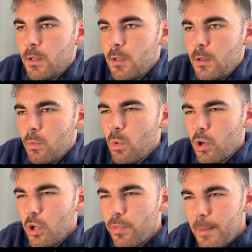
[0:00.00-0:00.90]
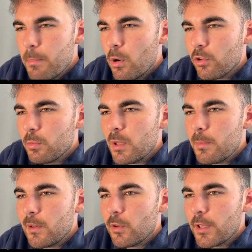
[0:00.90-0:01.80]
What could they possibly
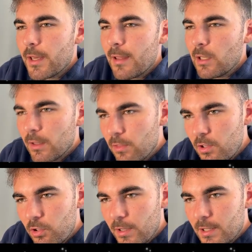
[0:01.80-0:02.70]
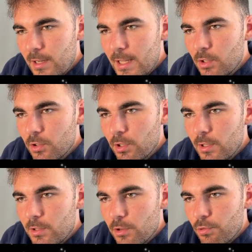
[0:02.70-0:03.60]
be looking at? Like this I can instantly
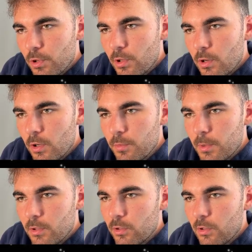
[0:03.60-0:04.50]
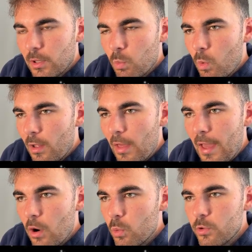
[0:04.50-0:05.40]
disregard, because like why the
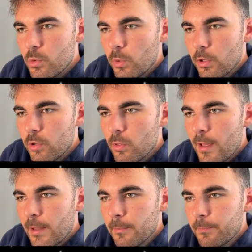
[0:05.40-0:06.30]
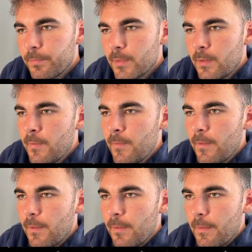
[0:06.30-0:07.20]
hell would you want to do that?
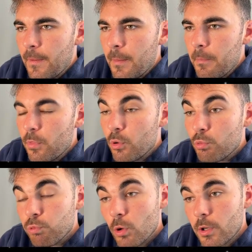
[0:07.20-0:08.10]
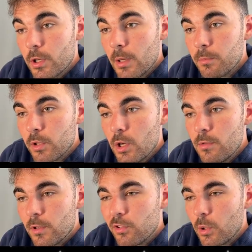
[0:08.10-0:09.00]
The rook comes
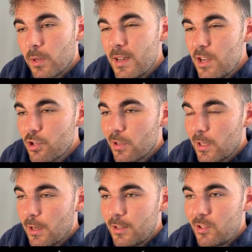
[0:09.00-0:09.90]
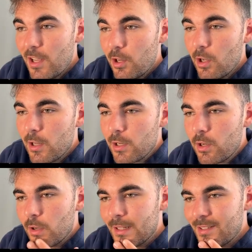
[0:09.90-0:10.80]
over, so initially I said earlier, didn't
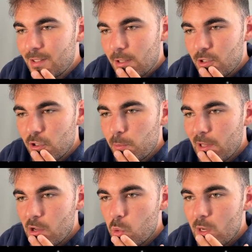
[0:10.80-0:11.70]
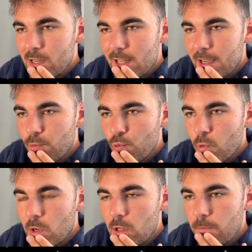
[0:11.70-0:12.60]
I, I'd just play queen d8
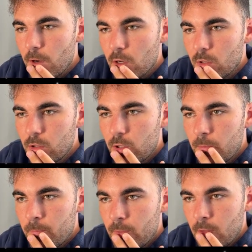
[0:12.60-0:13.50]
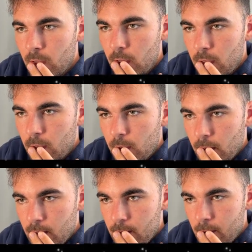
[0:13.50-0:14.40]
really fast.
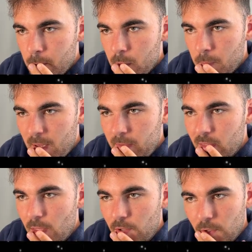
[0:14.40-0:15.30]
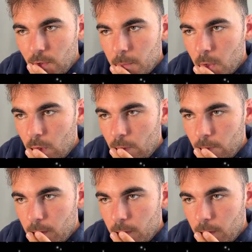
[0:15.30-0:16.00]
But maybe this is a move